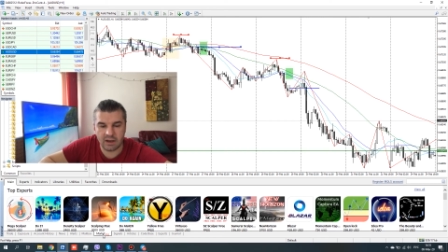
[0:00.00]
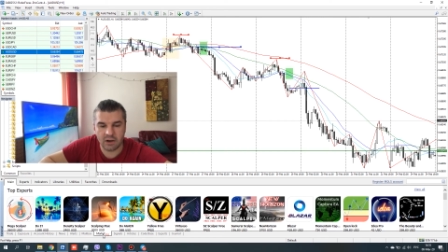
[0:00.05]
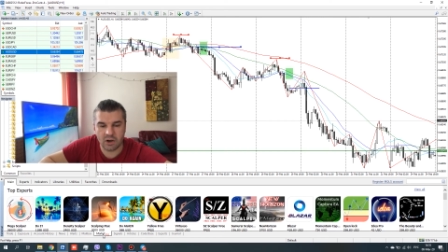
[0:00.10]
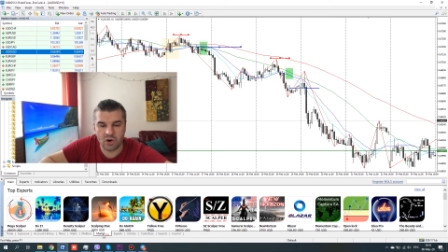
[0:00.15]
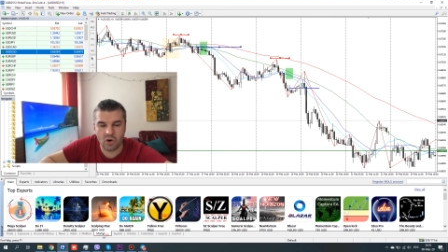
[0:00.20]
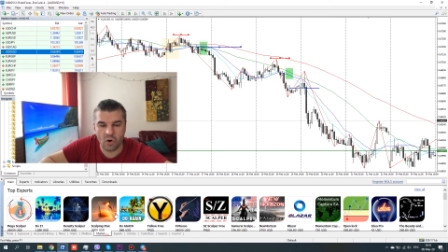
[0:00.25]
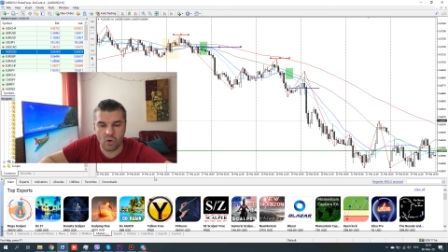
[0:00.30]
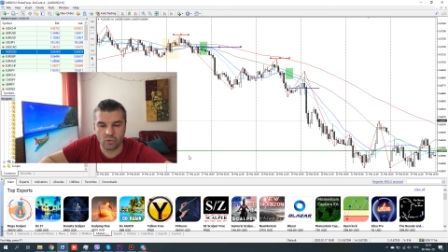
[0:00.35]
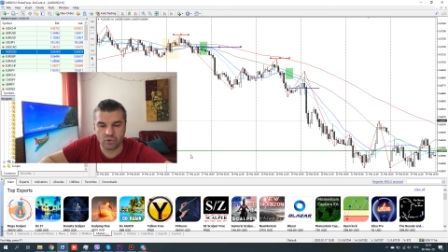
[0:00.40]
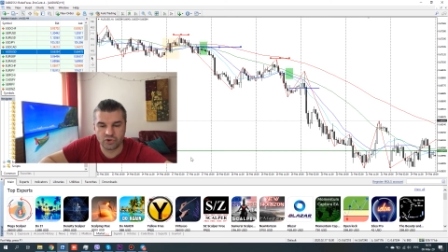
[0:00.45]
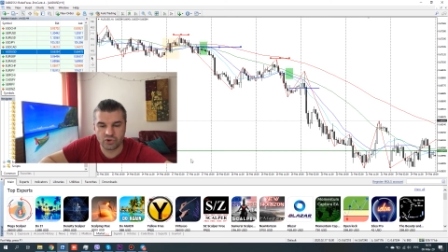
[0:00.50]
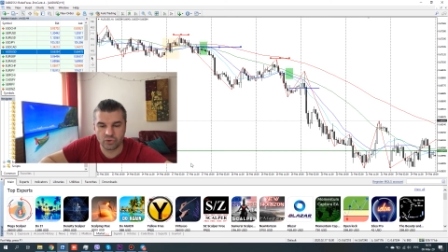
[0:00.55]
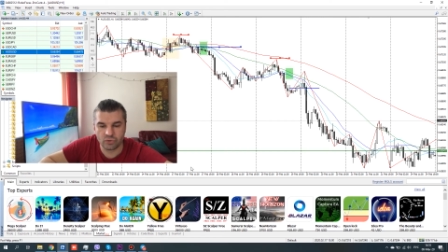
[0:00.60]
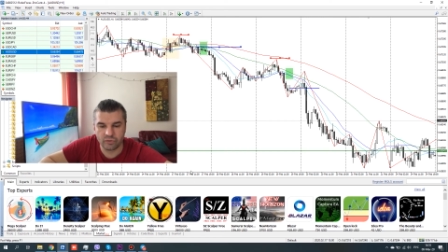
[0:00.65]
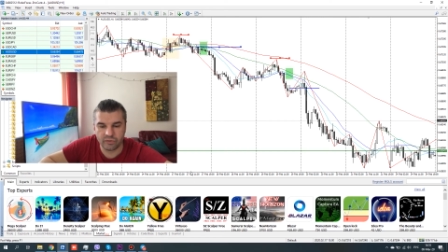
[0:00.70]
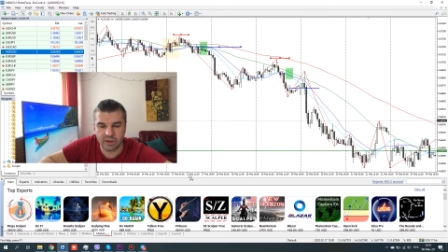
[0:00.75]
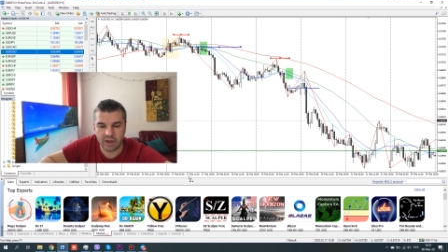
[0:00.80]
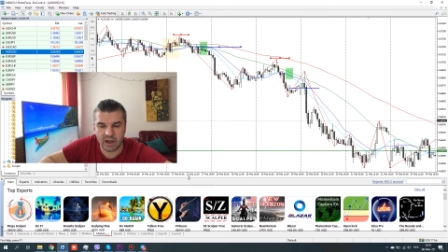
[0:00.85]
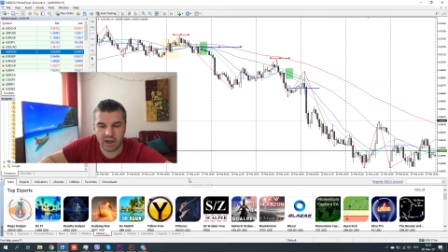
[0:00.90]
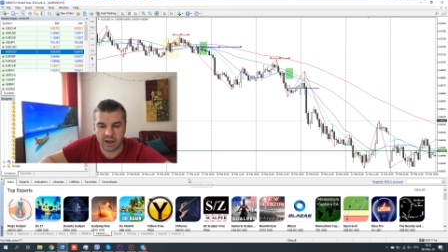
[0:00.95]
go to
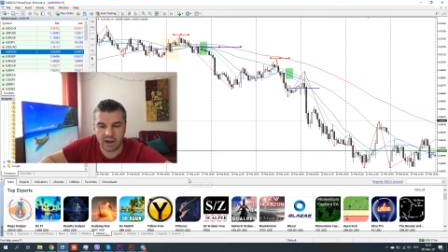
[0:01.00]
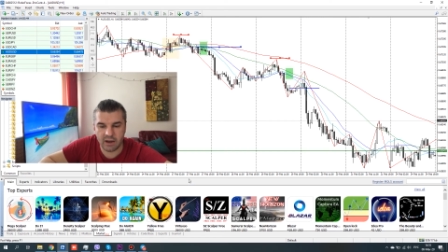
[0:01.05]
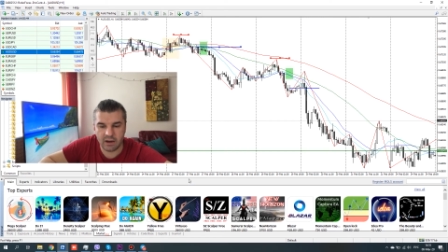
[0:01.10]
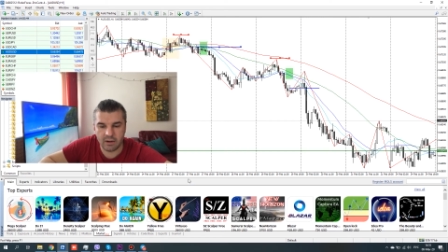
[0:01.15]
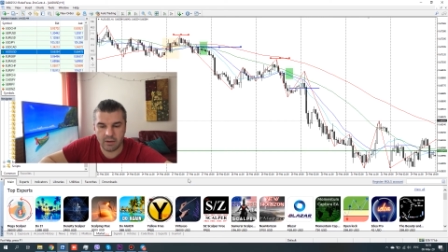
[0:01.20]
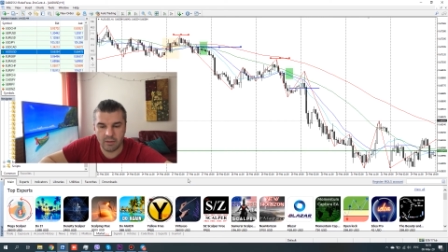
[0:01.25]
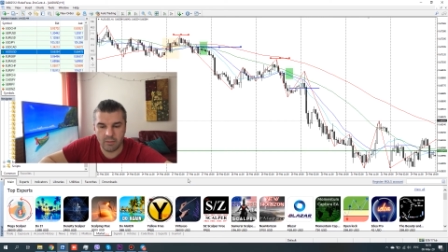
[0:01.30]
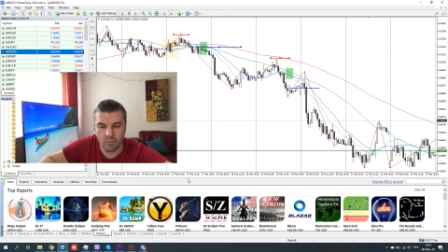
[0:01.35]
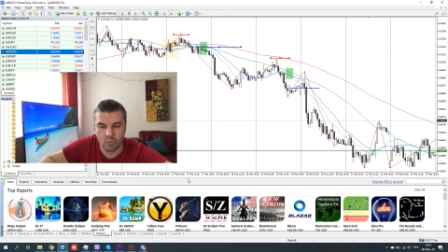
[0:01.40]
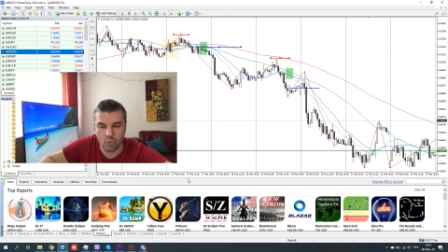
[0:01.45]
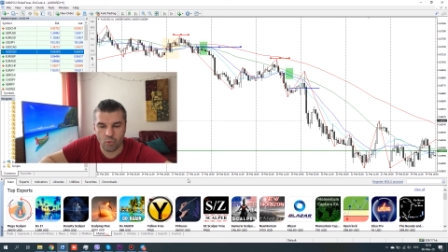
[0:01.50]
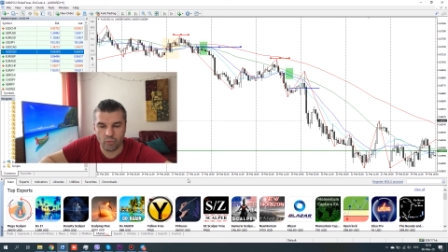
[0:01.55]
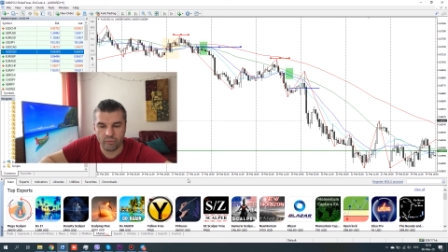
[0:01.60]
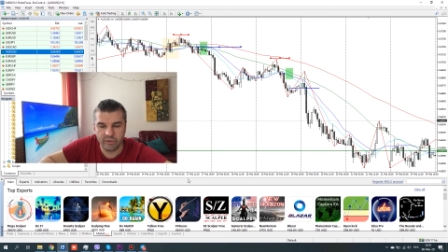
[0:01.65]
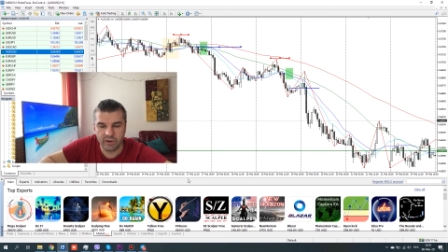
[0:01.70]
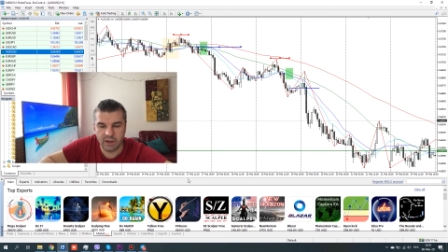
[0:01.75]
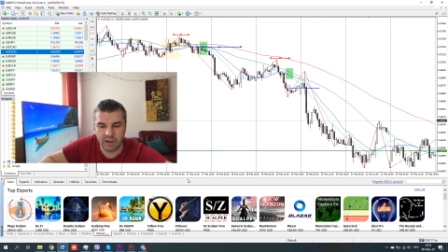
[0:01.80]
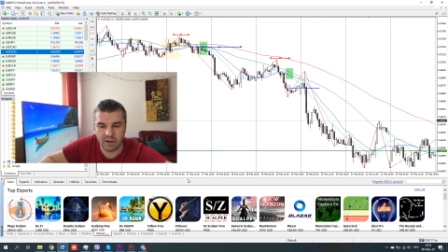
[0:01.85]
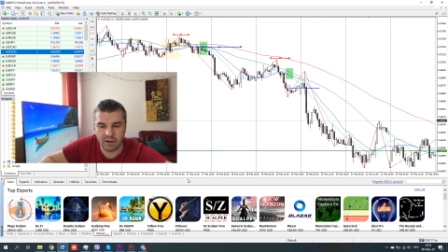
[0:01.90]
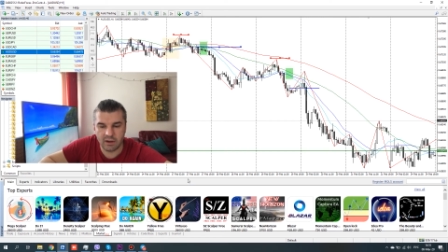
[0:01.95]
the
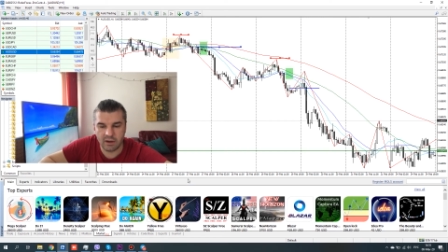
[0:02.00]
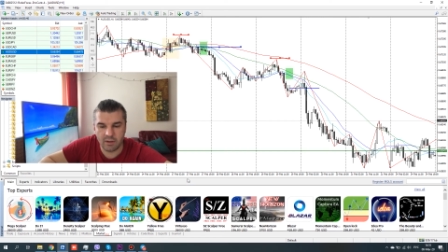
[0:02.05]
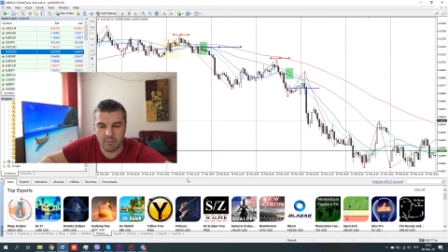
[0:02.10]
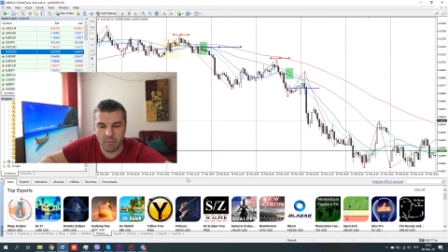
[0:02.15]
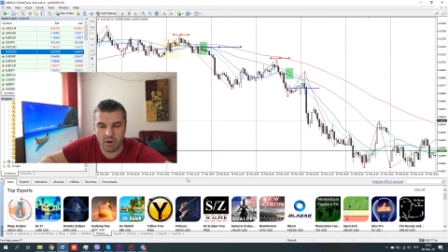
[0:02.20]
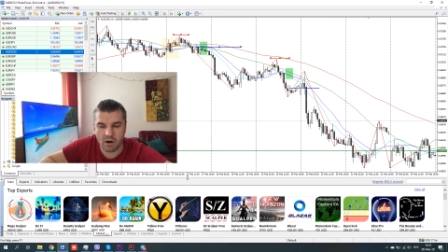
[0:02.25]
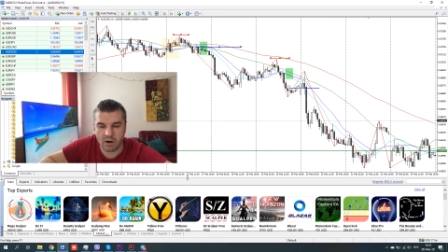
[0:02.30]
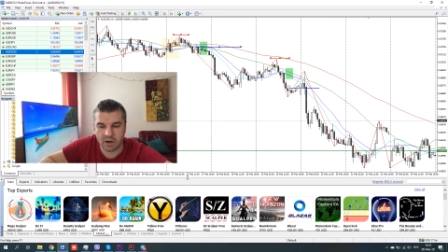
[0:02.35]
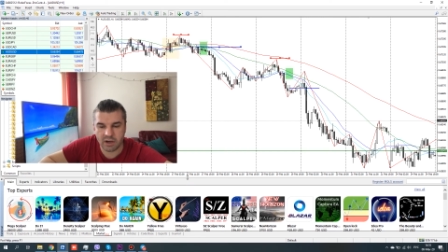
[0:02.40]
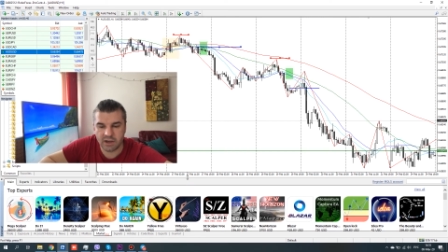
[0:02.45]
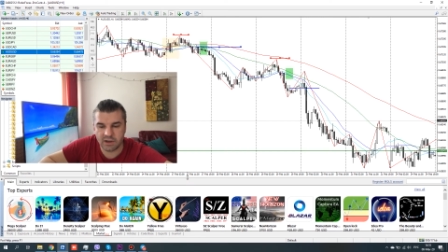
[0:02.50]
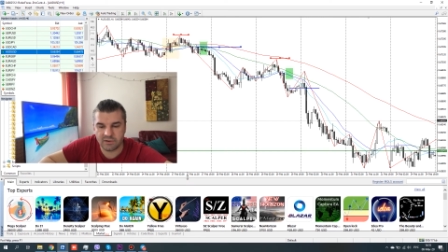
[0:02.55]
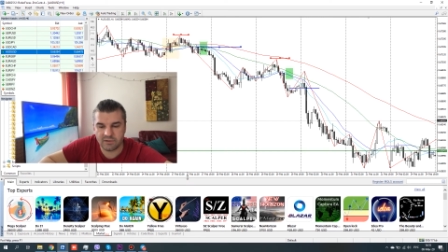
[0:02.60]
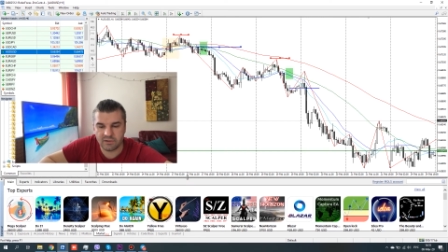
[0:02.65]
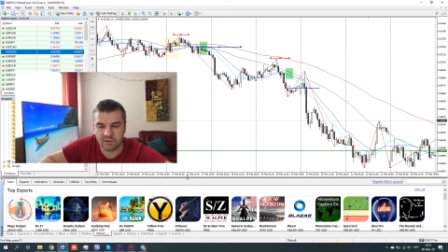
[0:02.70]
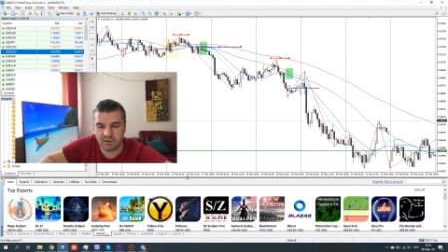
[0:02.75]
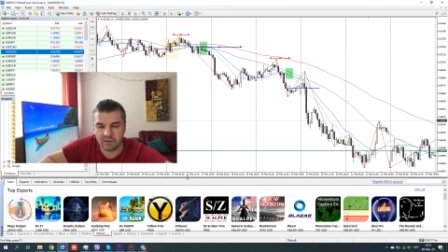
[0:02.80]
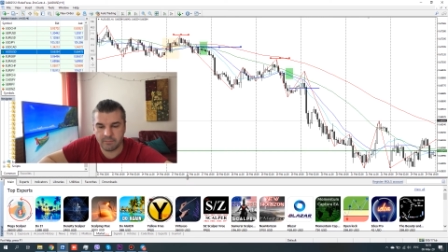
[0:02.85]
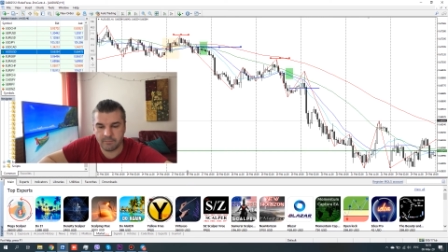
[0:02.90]
moving market